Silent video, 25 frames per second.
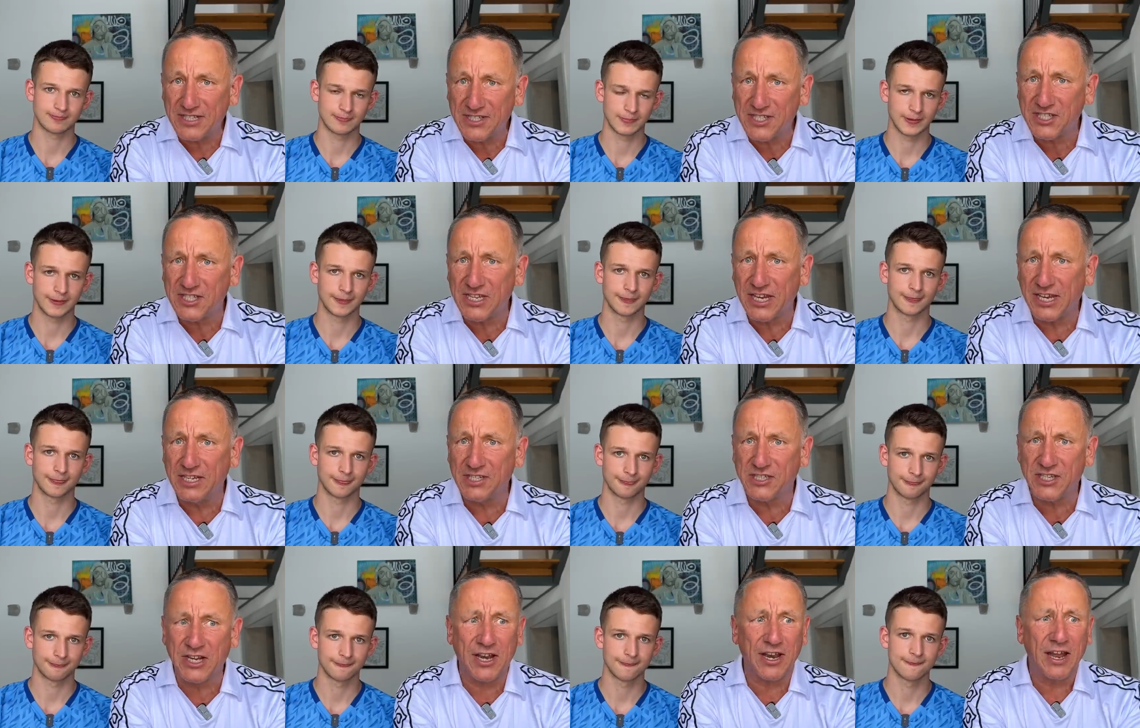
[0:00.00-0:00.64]

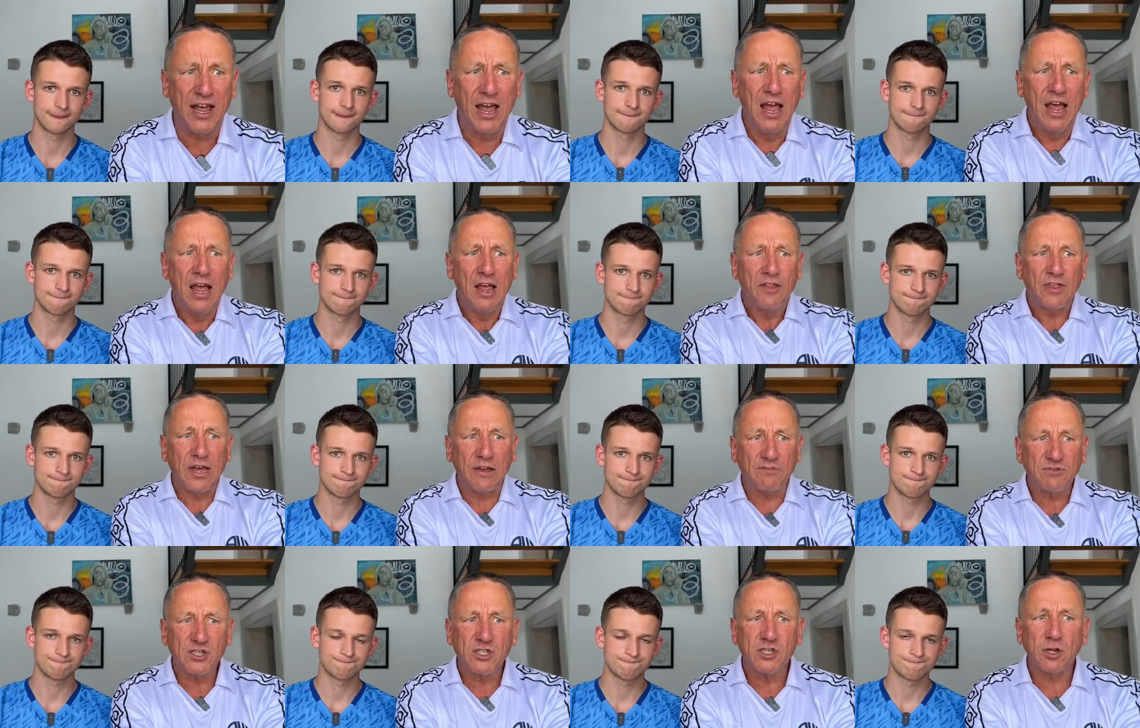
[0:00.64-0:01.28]
Speaker 1: season, they've
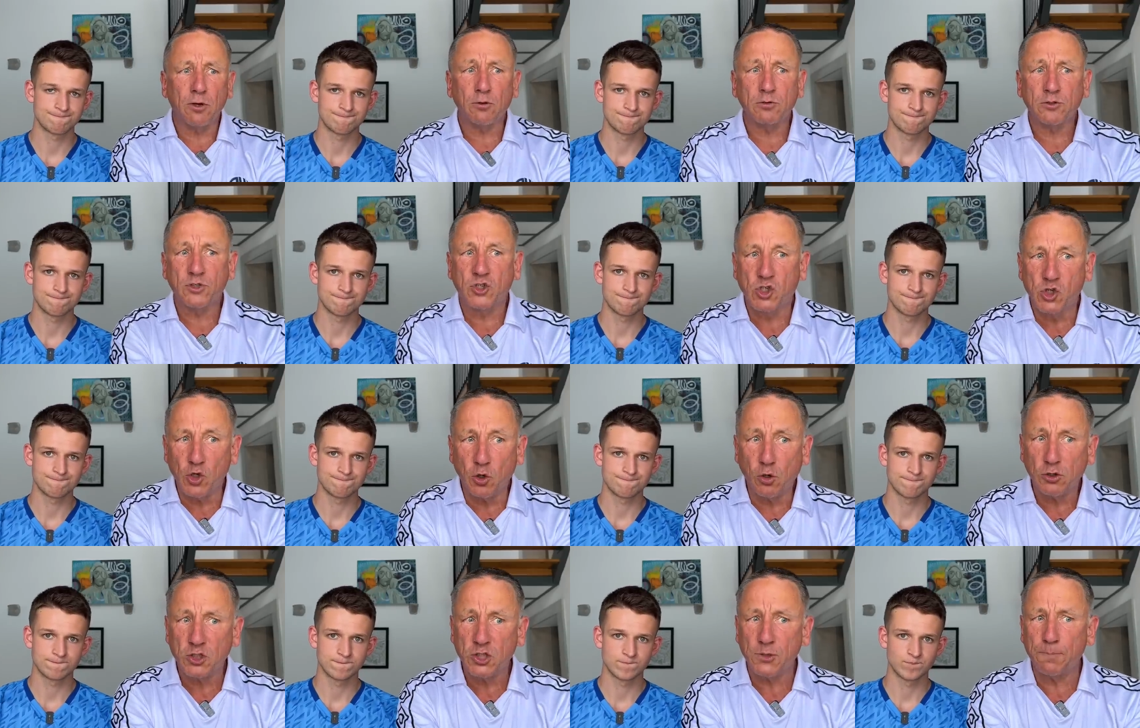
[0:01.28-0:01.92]
sold
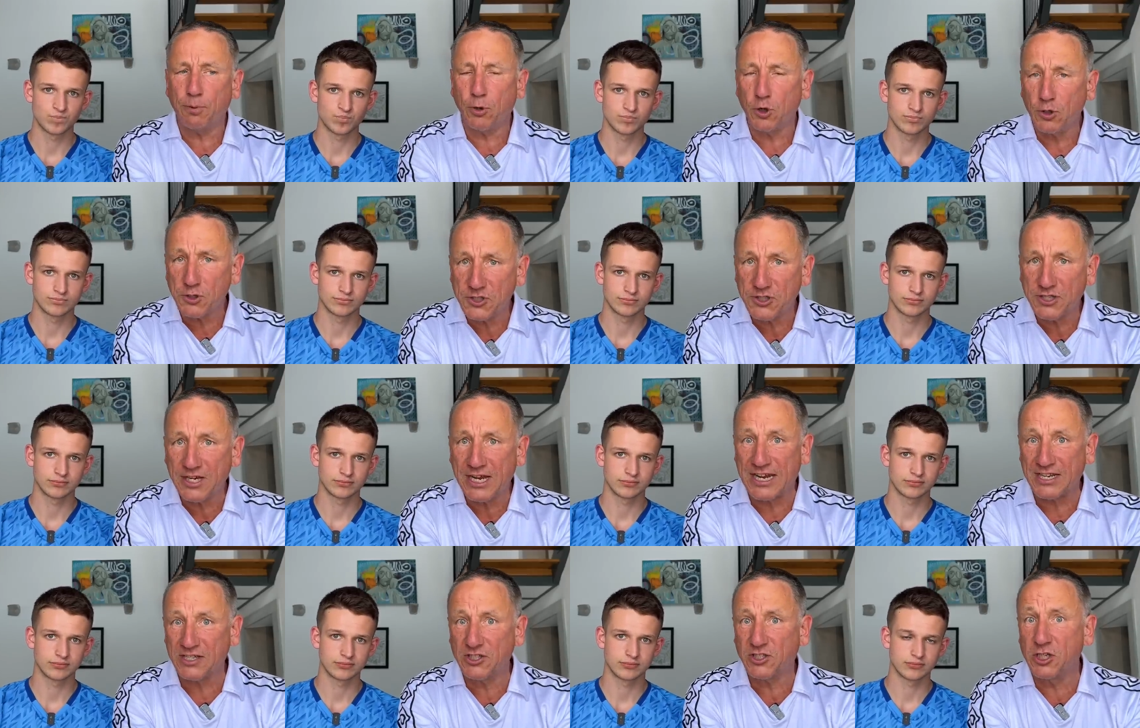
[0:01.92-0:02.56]
George
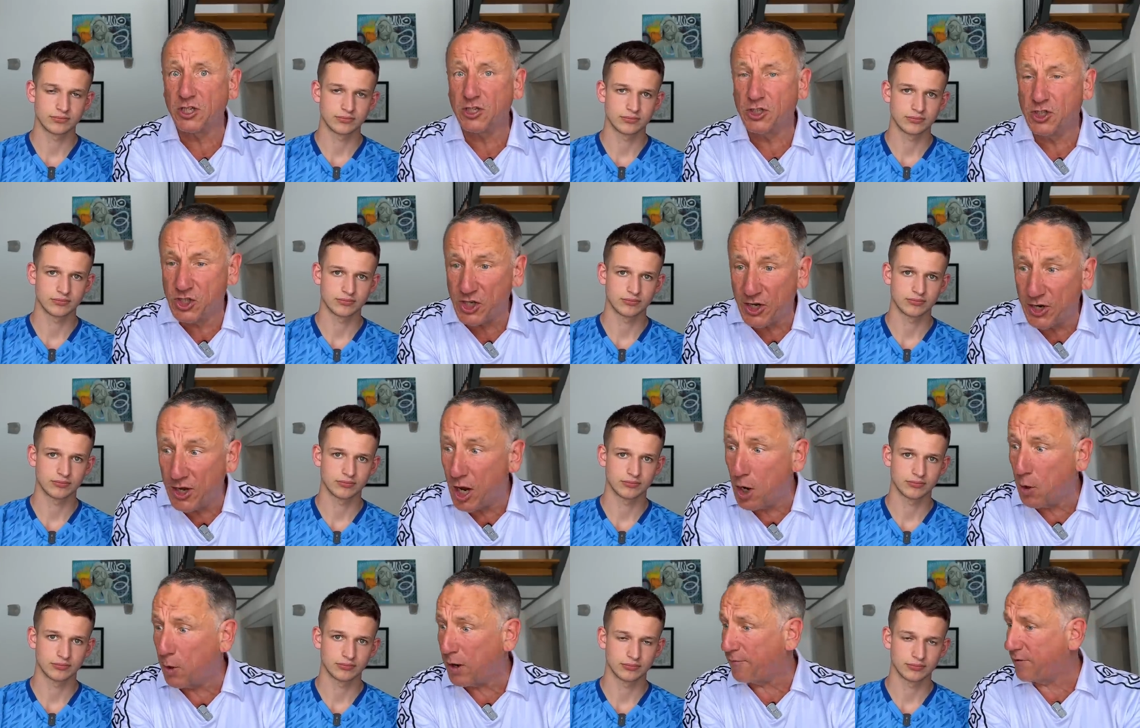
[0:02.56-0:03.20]
Puskas to
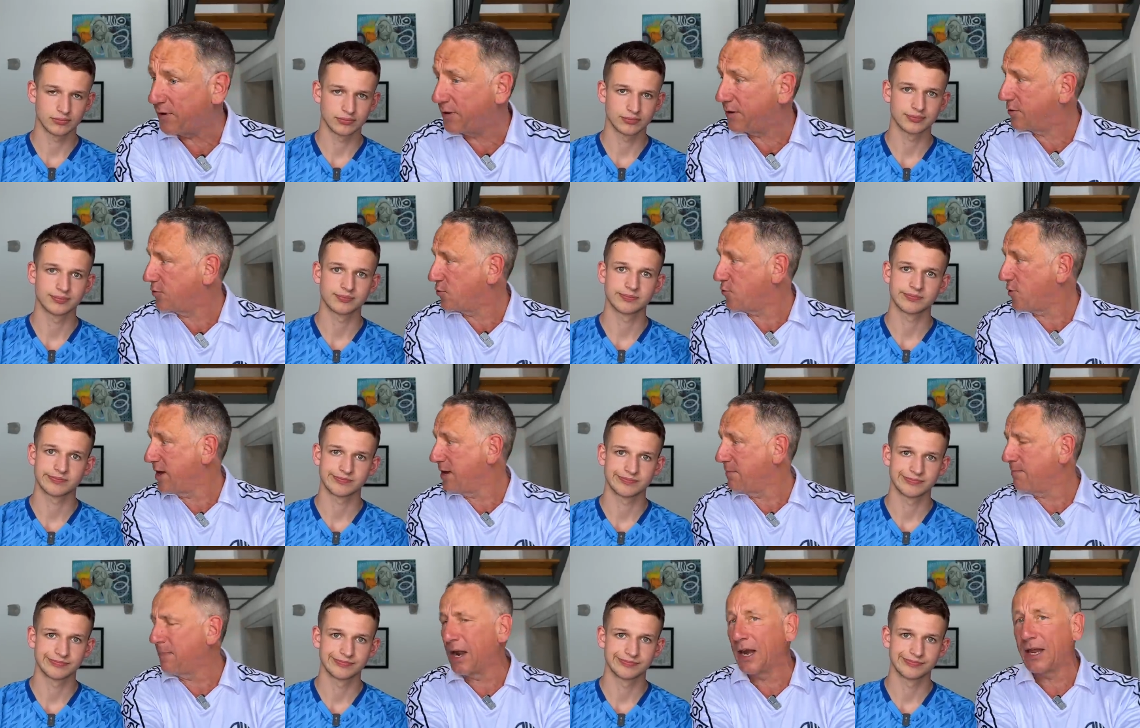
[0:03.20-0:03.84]
Genoa for £3
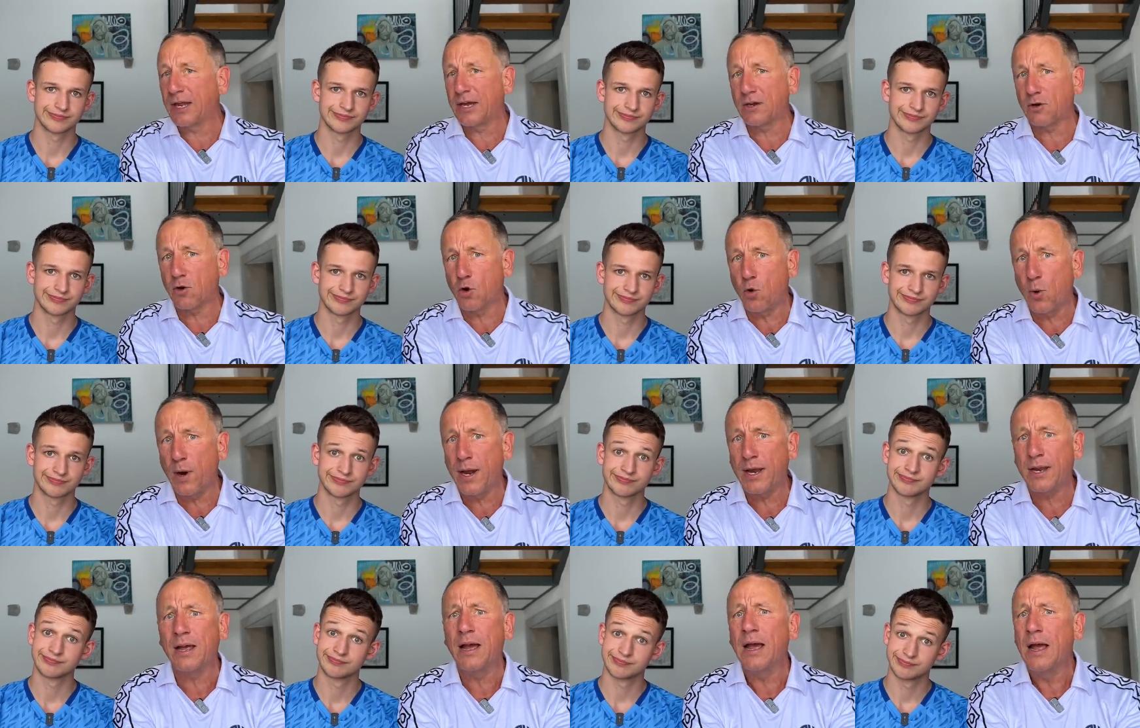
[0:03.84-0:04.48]
million,
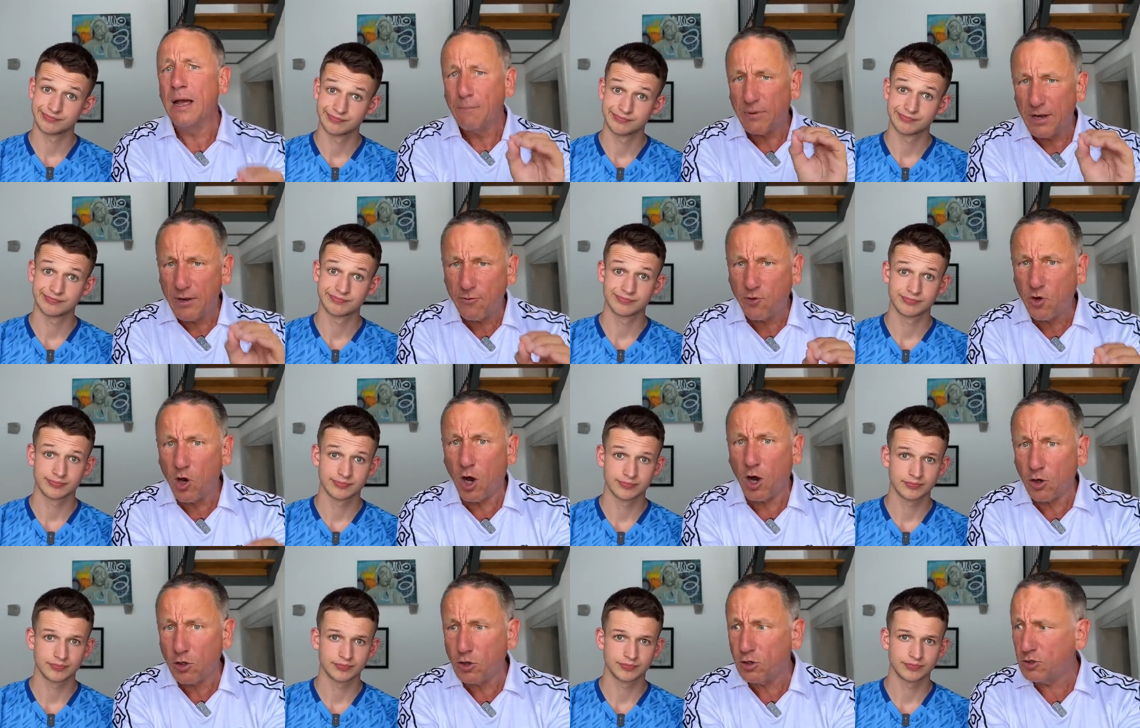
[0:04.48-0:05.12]
but they've got
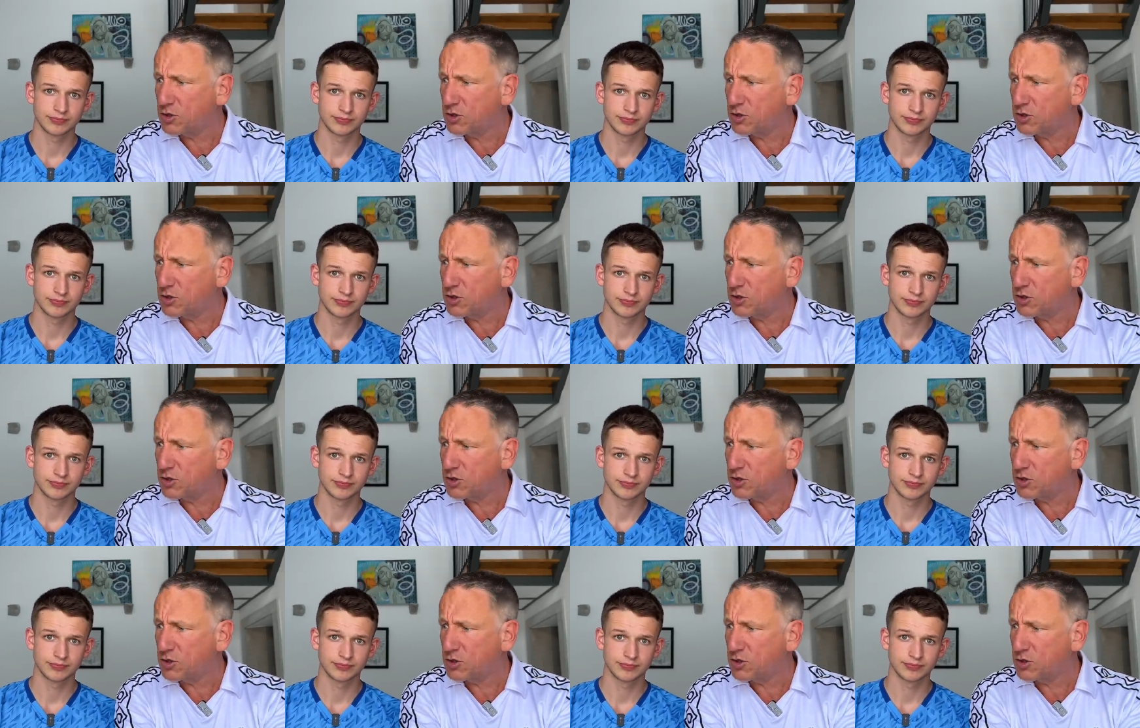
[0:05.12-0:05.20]
a good